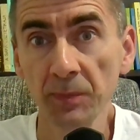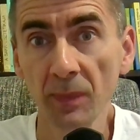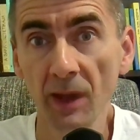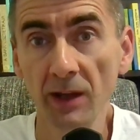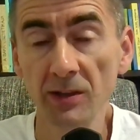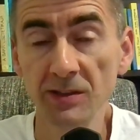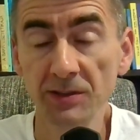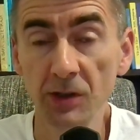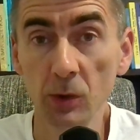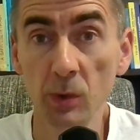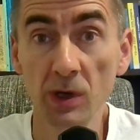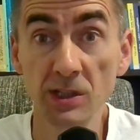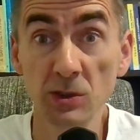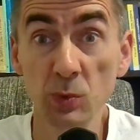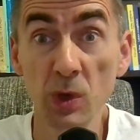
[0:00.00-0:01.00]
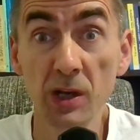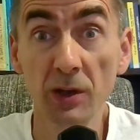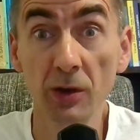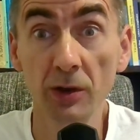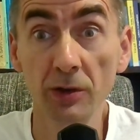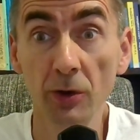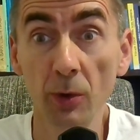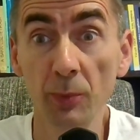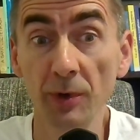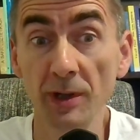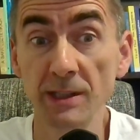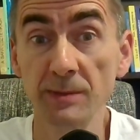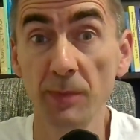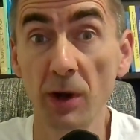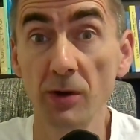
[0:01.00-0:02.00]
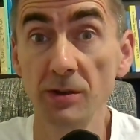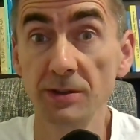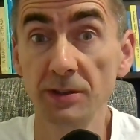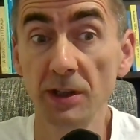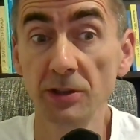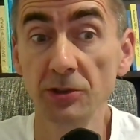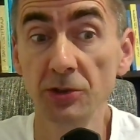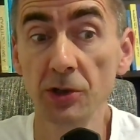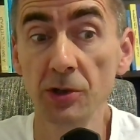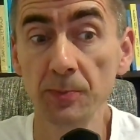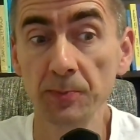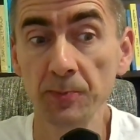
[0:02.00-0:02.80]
The third one is weaken the opponent's pawn structure.